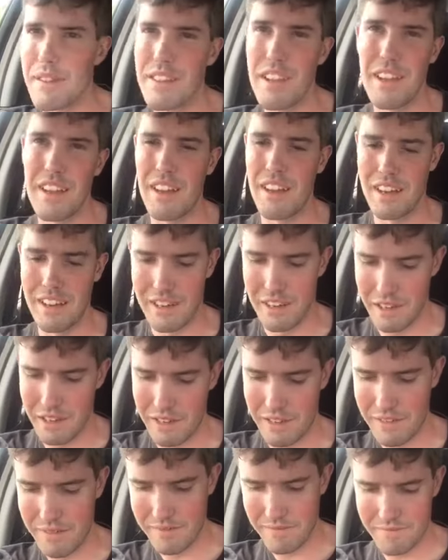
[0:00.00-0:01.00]
I don't
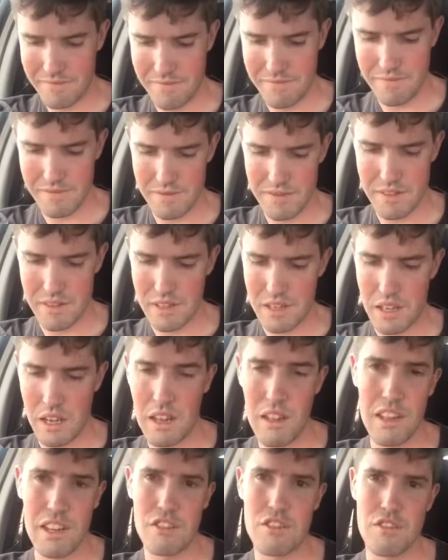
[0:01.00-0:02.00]
know.